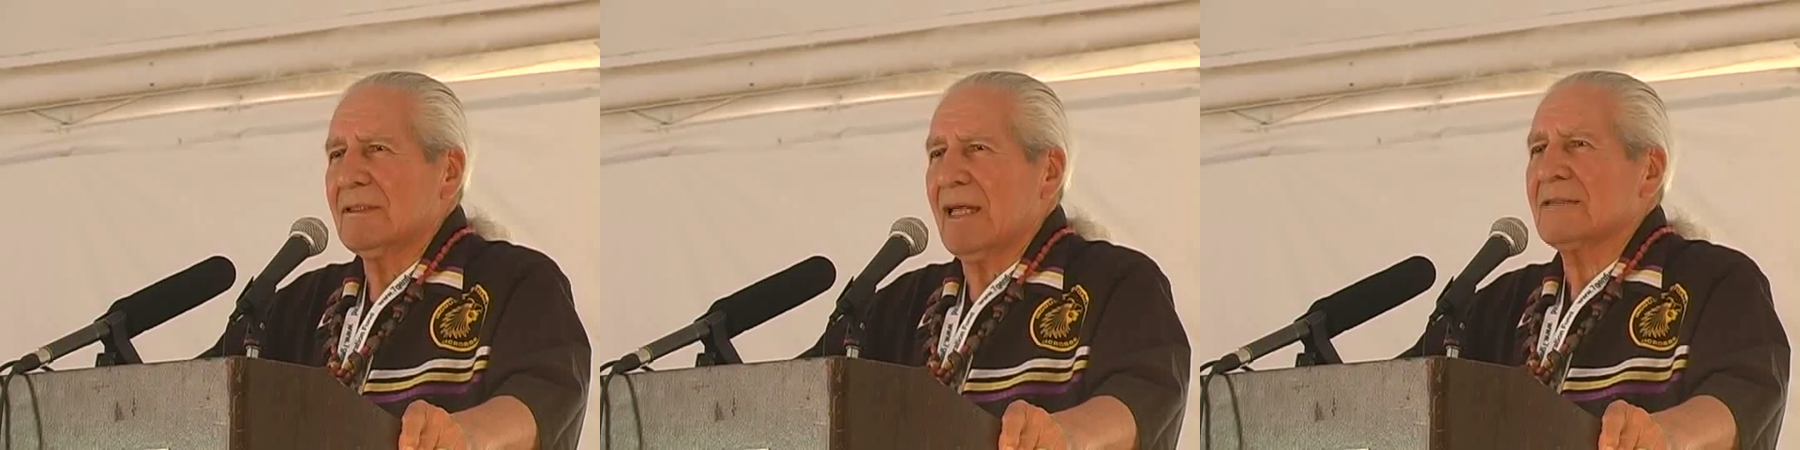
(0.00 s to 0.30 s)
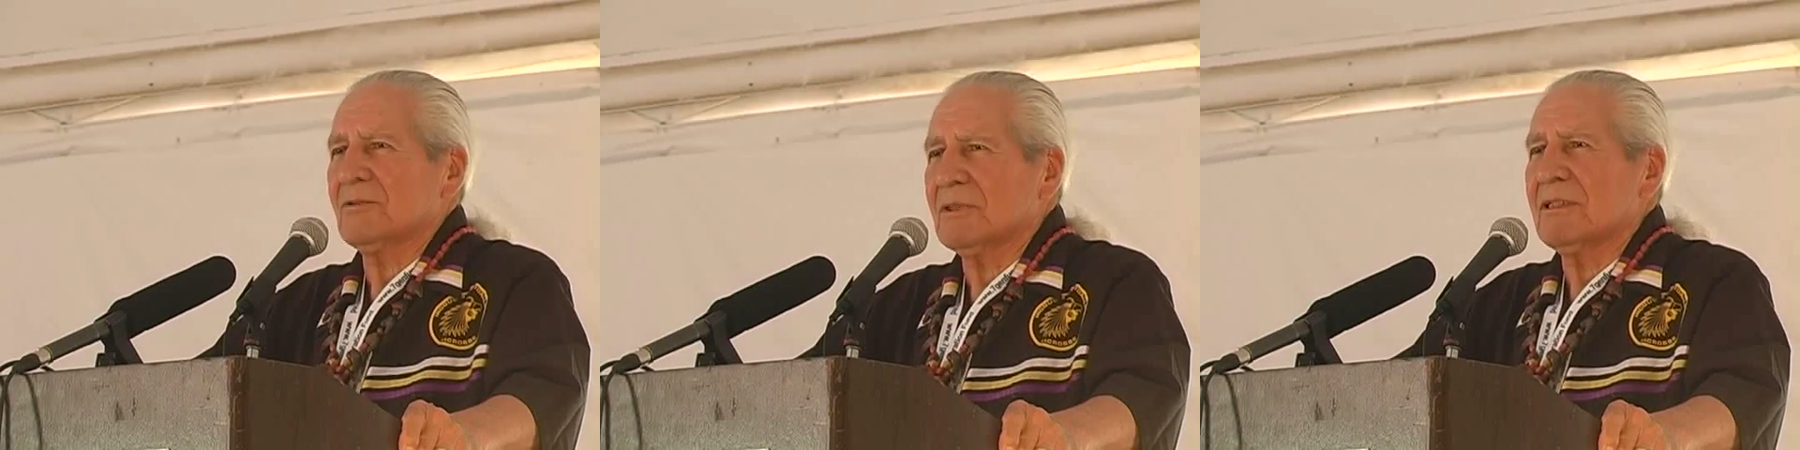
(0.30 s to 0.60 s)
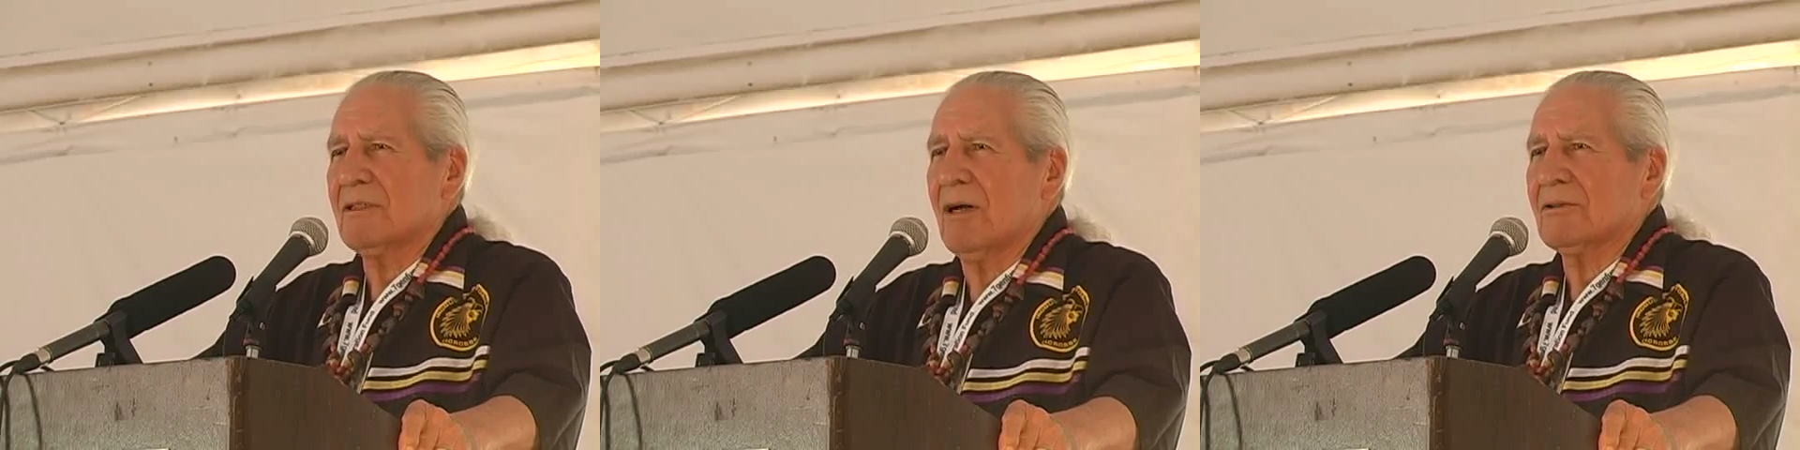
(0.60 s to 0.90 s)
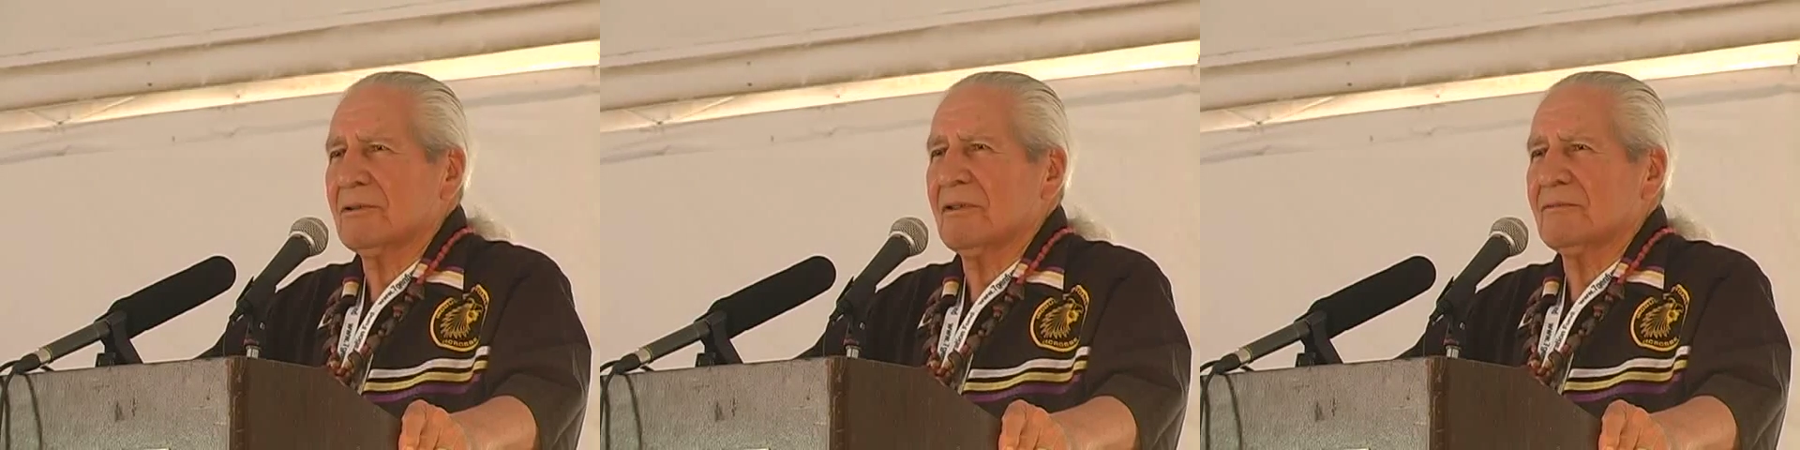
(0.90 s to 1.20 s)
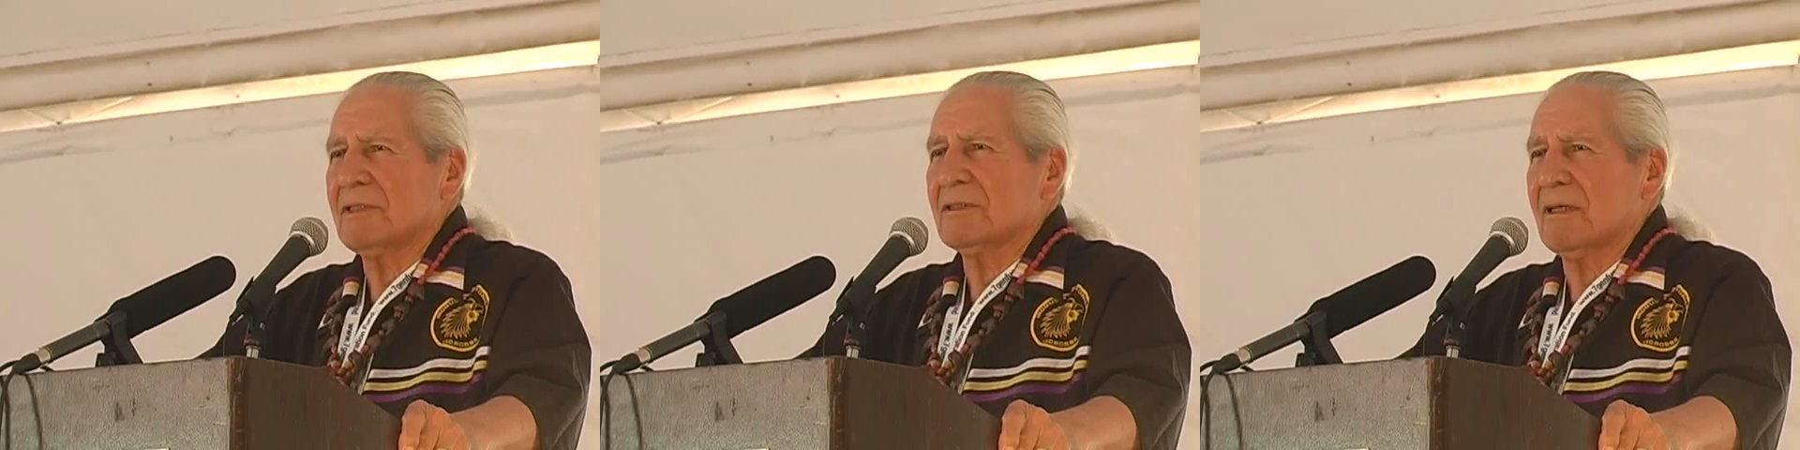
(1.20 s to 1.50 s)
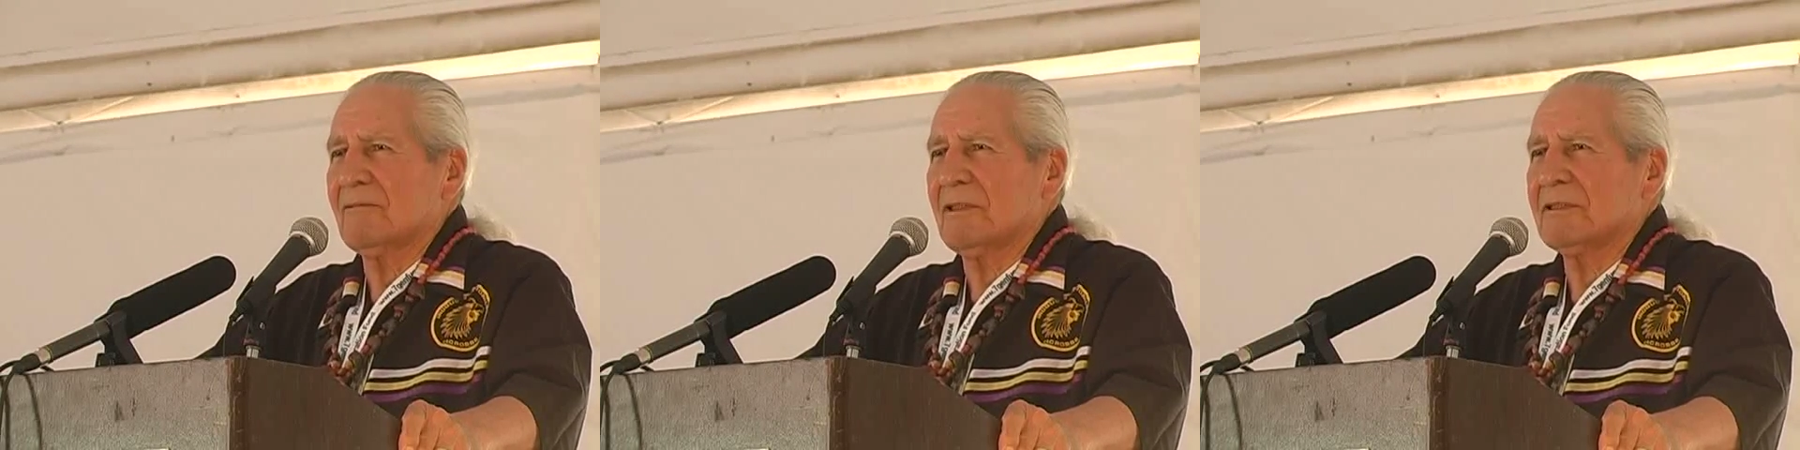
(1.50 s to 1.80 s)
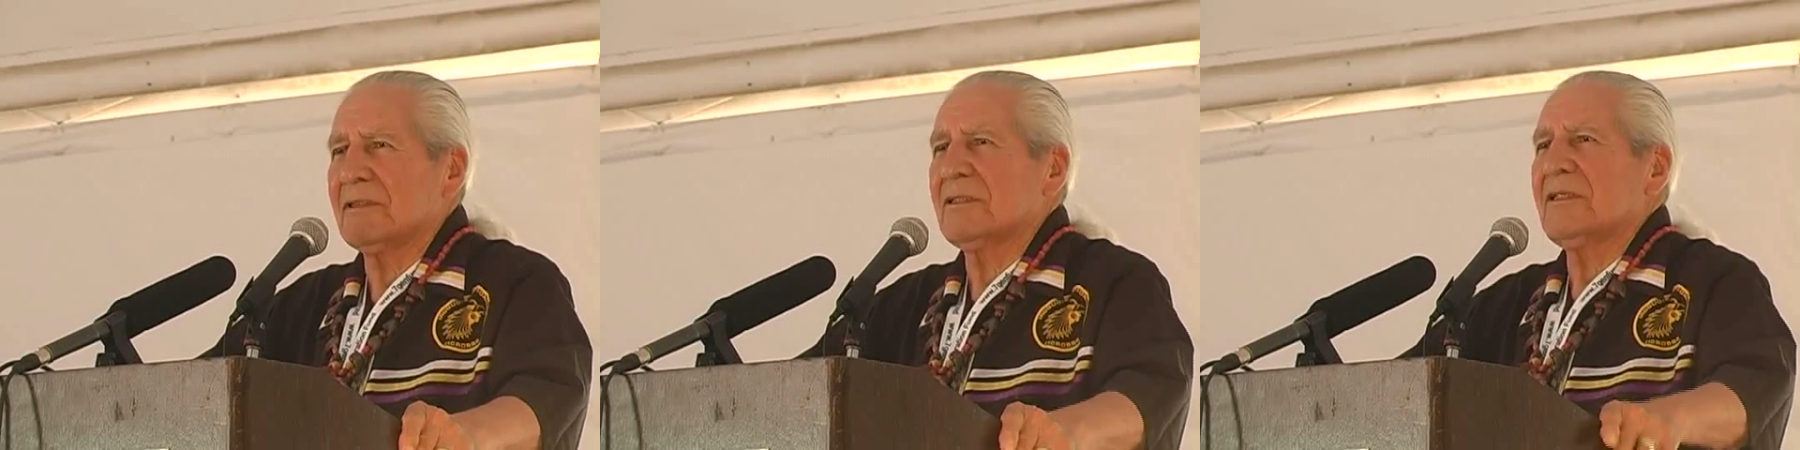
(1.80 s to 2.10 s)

That's what the doctrine of discovery is.